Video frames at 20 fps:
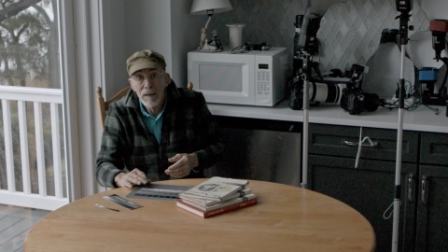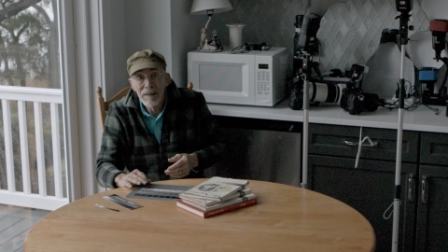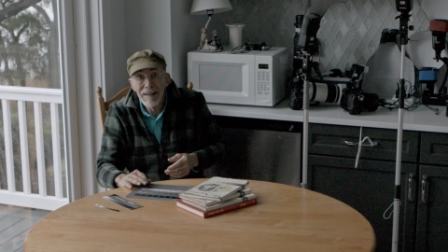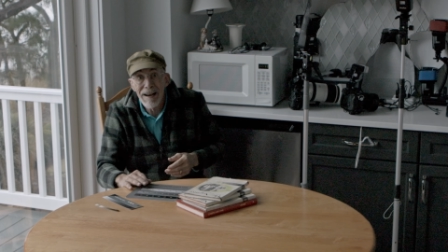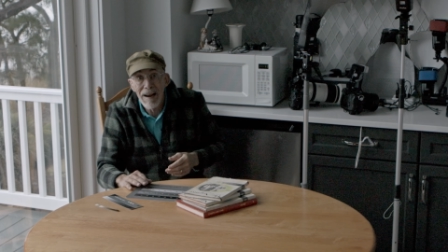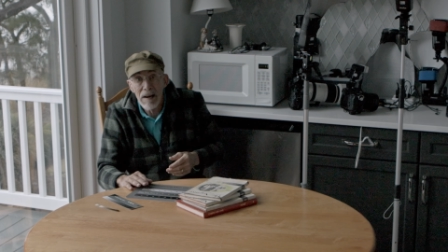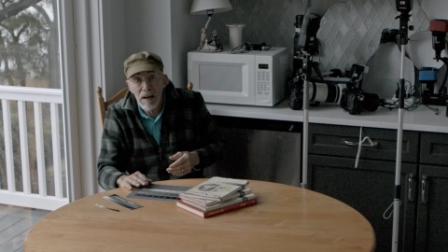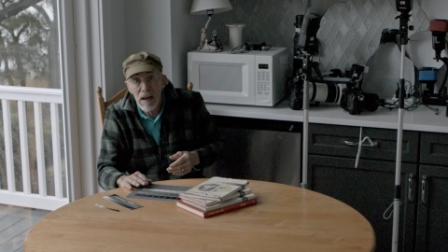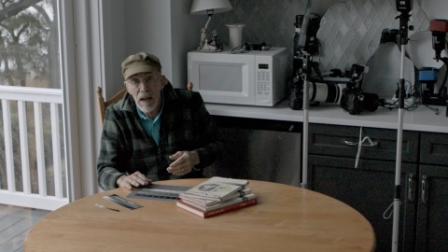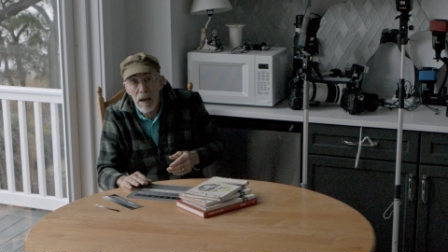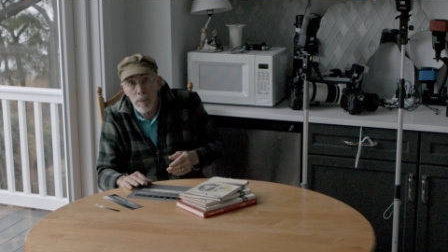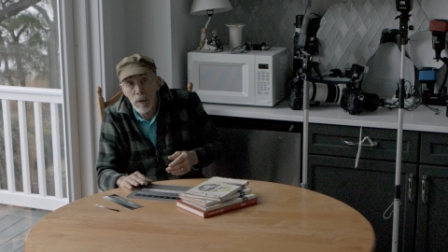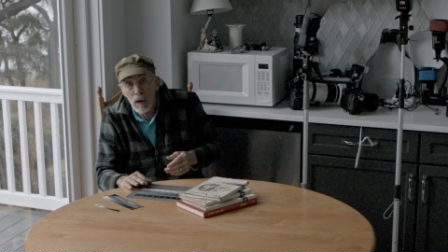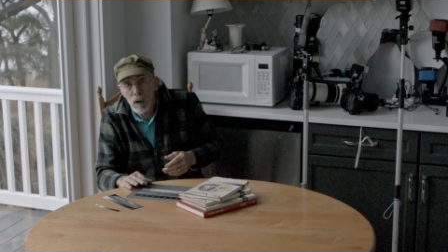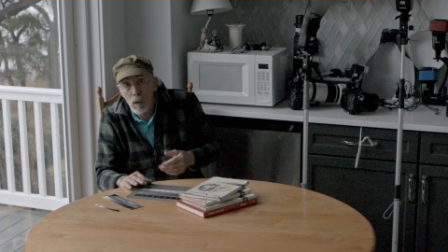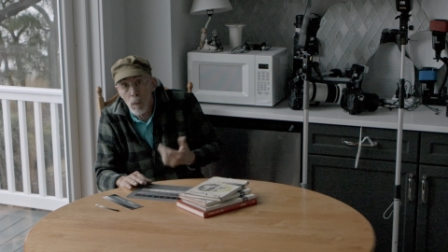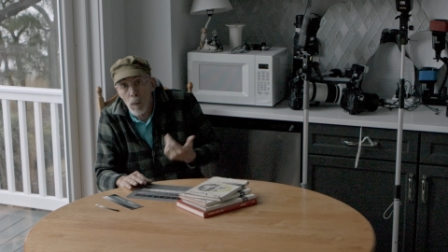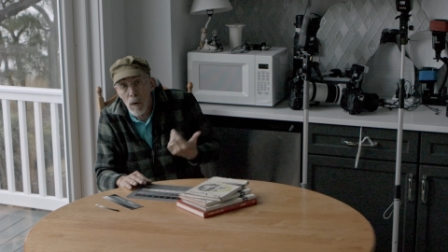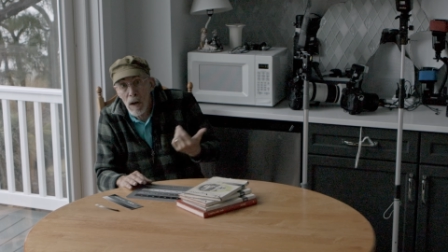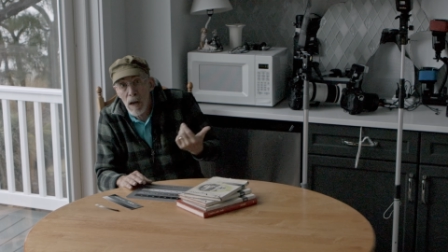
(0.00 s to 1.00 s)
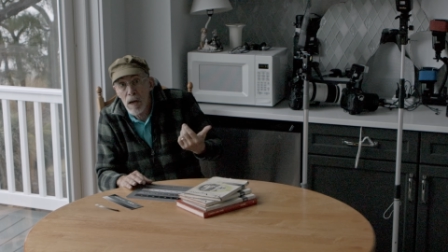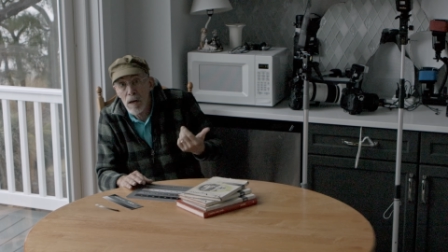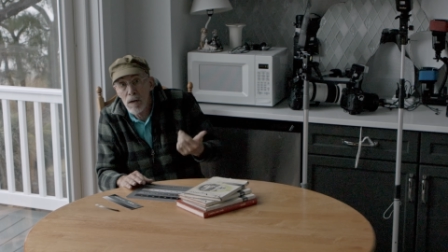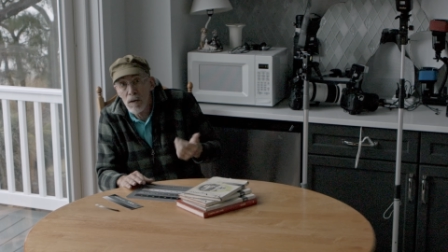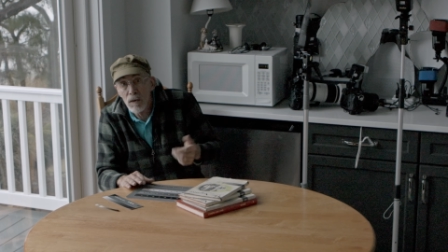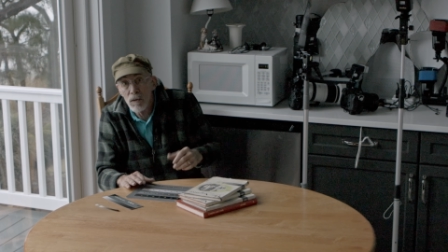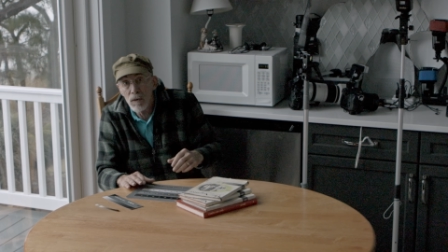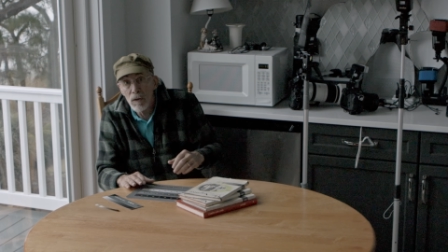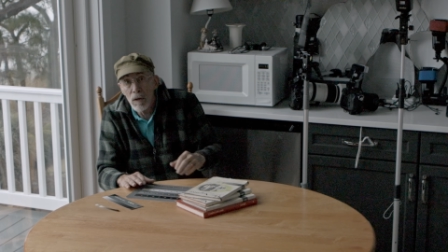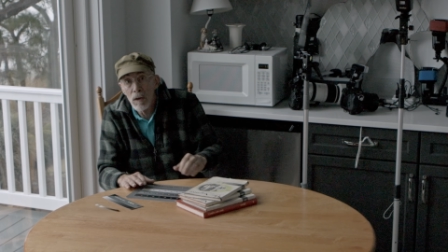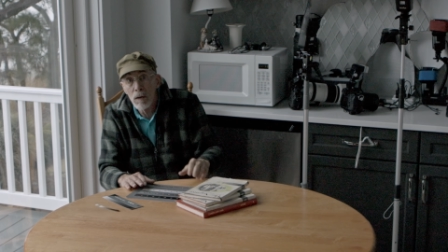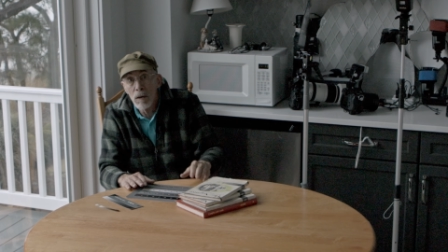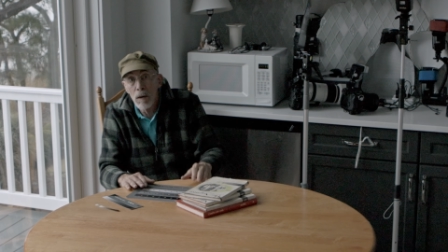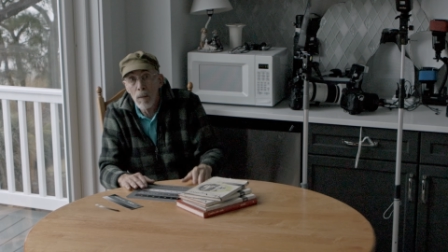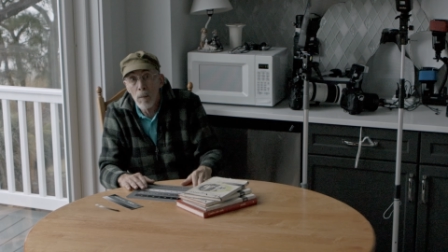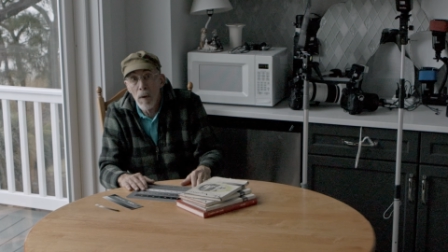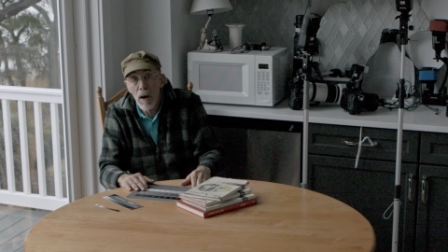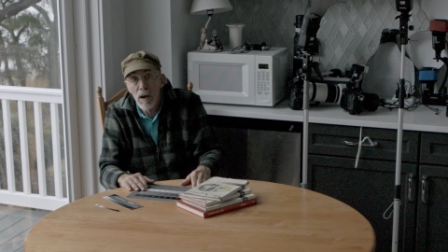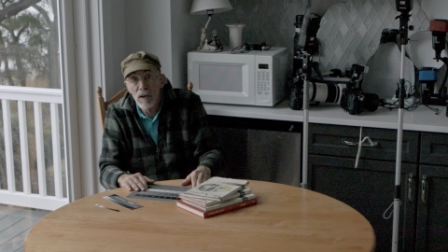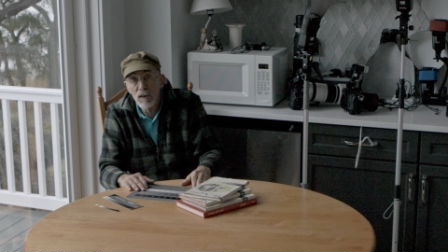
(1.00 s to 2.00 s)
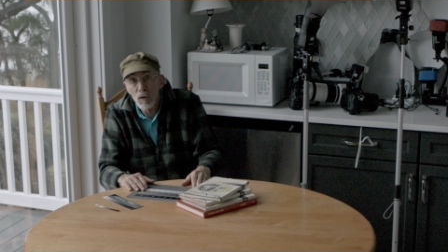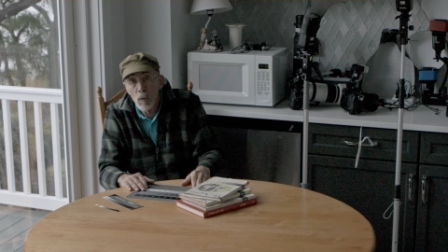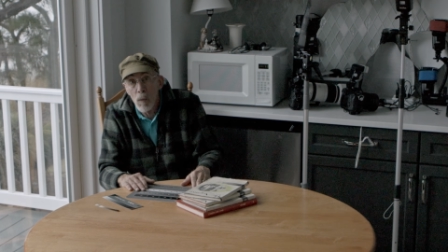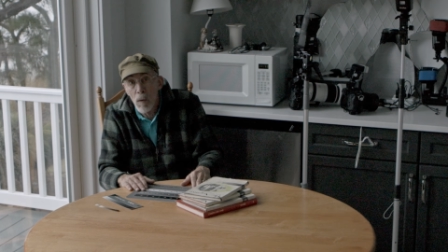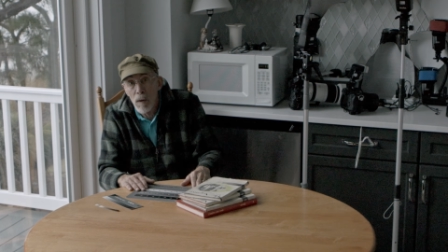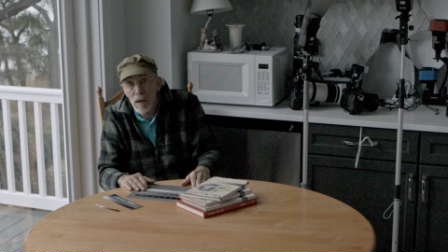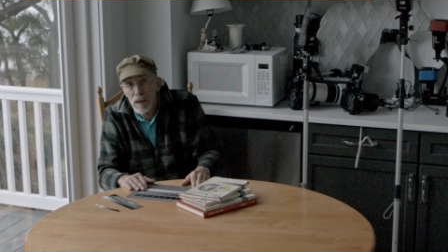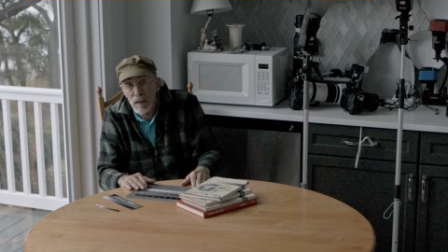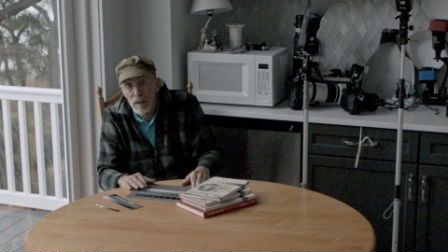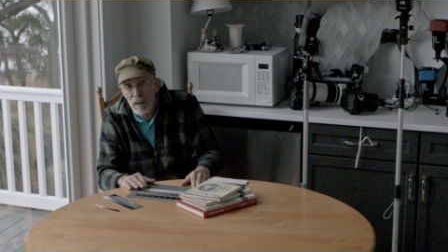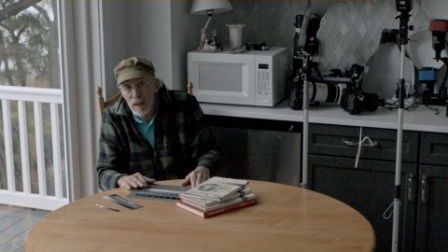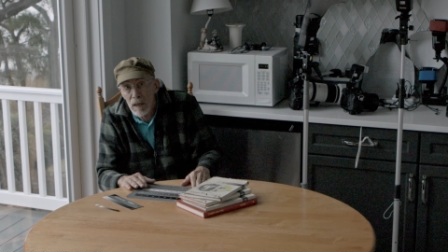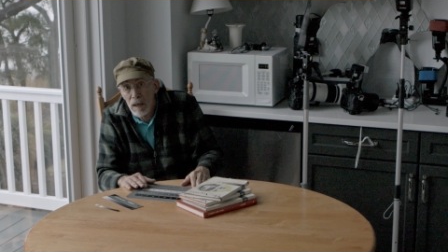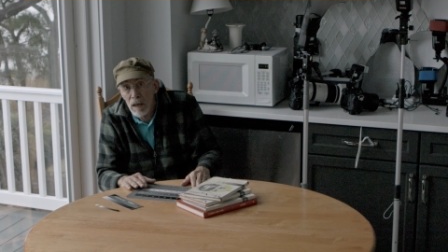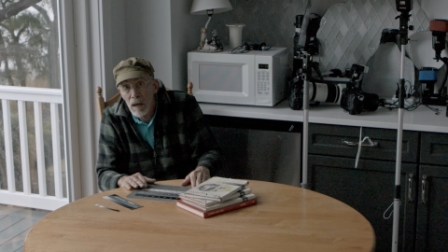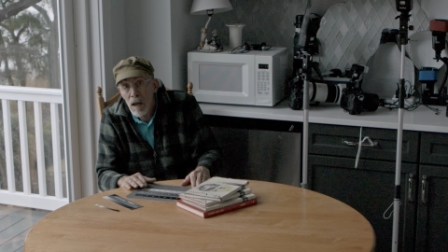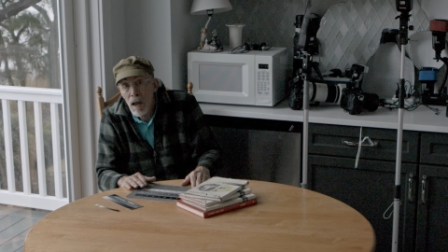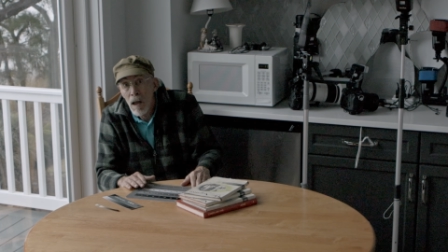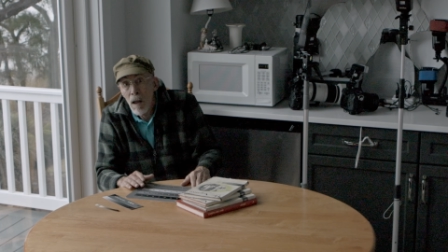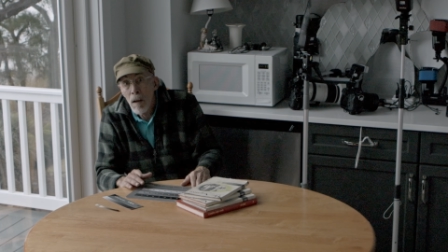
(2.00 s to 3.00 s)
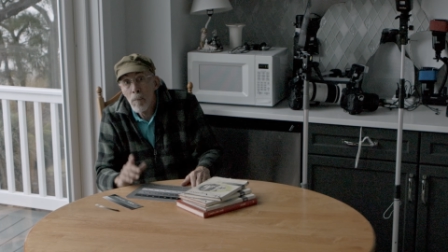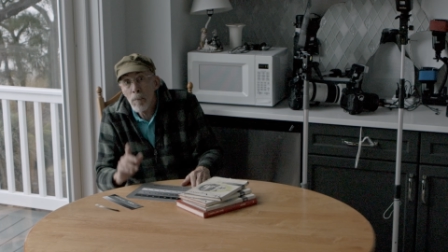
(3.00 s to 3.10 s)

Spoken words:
dynamic range than my 20D,